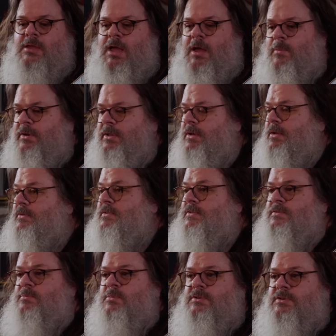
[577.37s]
I want to get into
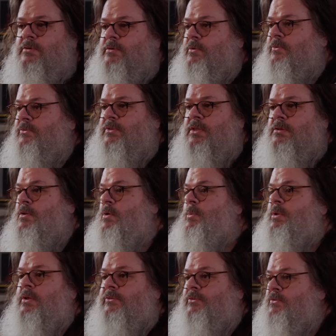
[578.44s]
some materials that
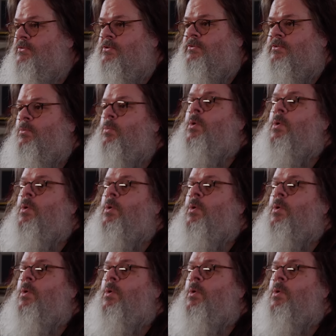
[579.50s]
nobody else is using.